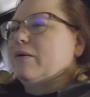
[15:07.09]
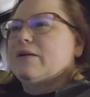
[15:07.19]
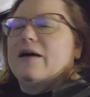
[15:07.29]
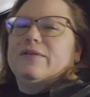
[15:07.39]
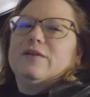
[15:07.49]

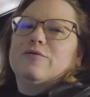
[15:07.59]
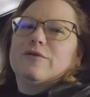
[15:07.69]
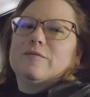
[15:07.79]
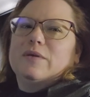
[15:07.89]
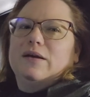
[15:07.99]
Not that it was
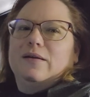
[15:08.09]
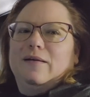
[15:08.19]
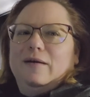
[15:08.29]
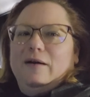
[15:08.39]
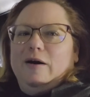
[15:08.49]
going to be
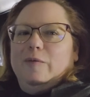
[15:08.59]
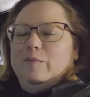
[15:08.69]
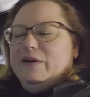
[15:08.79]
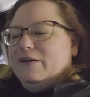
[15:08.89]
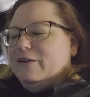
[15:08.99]
a
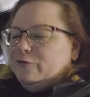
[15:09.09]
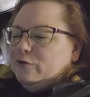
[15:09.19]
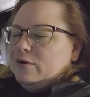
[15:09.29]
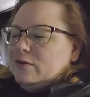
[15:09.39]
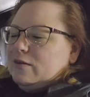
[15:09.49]
big
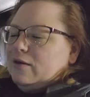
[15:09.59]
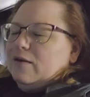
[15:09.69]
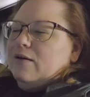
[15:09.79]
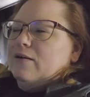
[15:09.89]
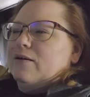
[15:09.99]
difference
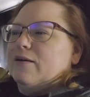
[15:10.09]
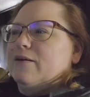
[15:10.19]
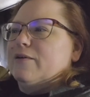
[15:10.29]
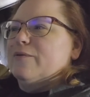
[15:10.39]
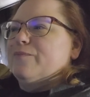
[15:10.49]
in
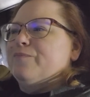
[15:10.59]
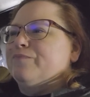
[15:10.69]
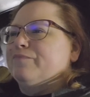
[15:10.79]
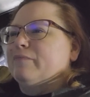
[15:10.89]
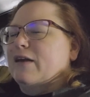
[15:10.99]

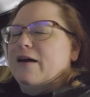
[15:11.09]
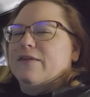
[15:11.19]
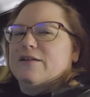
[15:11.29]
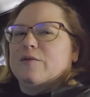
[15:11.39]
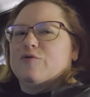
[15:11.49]

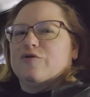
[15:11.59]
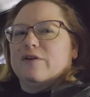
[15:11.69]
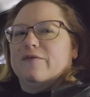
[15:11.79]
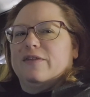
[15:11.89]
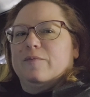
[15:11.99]
the temperature and
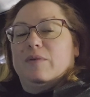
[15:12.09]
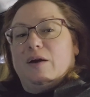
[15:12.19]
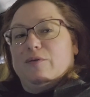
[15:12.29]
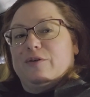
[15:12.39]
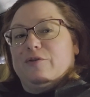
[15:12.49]
everything, but I
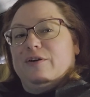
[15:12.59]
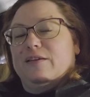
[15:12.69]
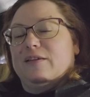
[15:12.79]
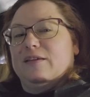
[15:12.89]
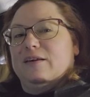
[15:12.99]
was
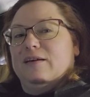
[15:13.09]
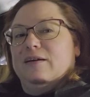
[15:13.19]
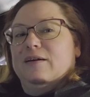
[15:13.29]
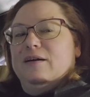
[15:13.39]
curious to see